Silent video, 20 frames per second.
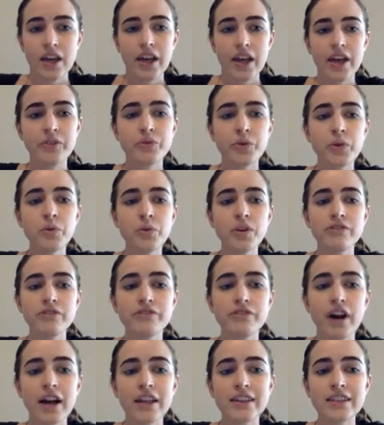if we want
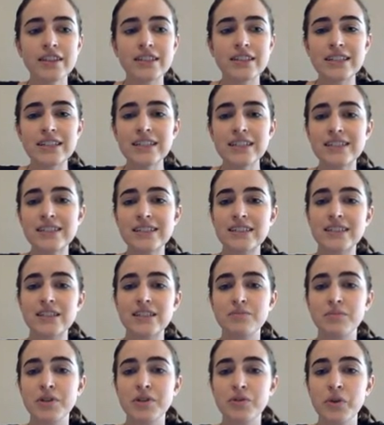to find the
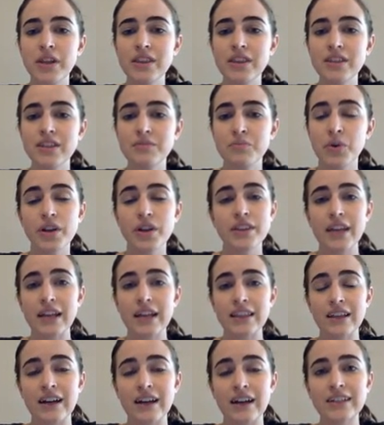distance between this point and
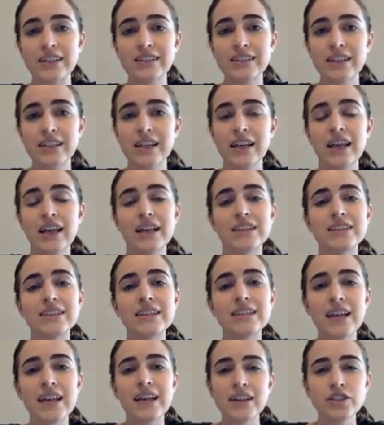that line,
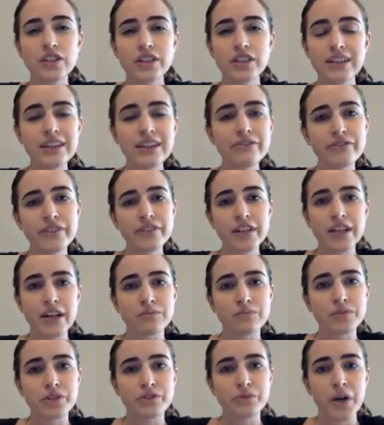there's actually an infinite
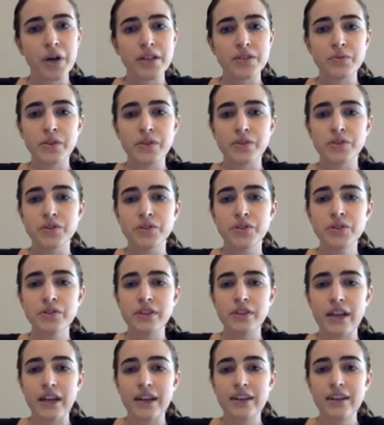number of ways we could
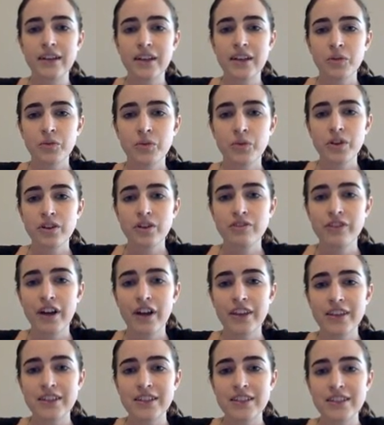do that. We could
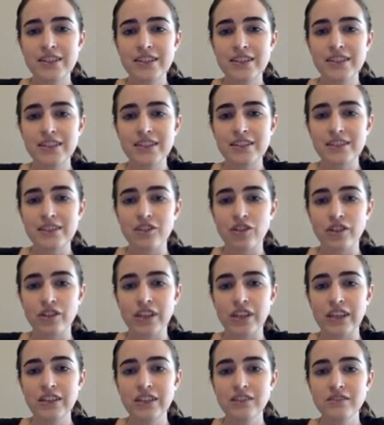find the distance along
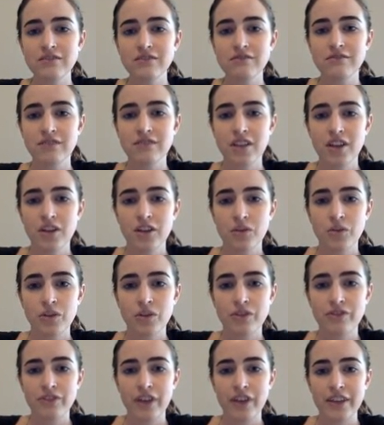here.
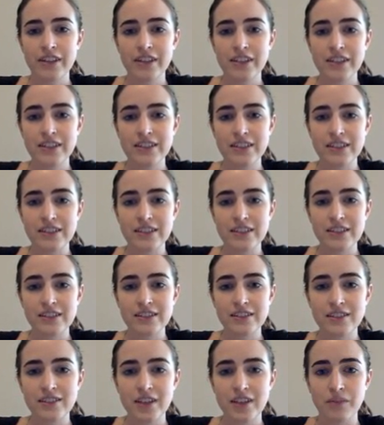We could find the distance
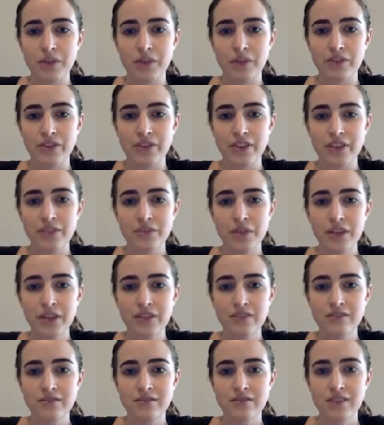coming over this way.
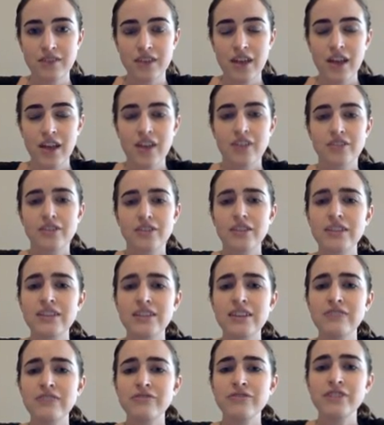So there's
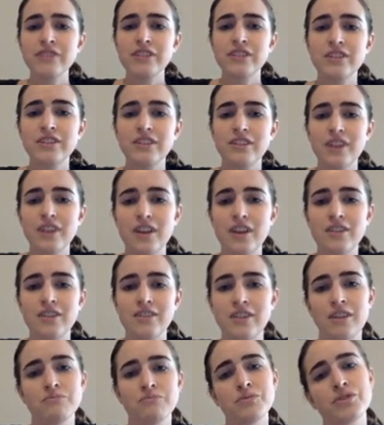an infinite
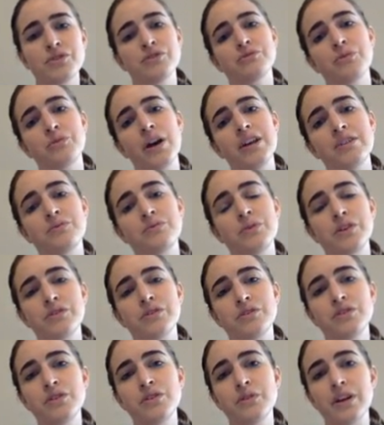number of ways we
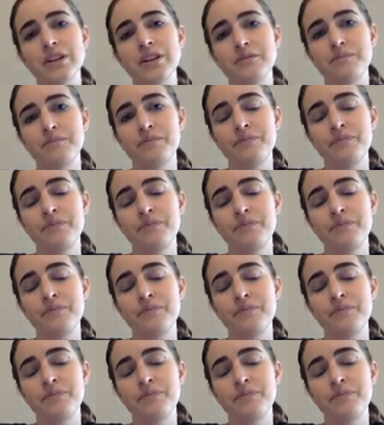could do it.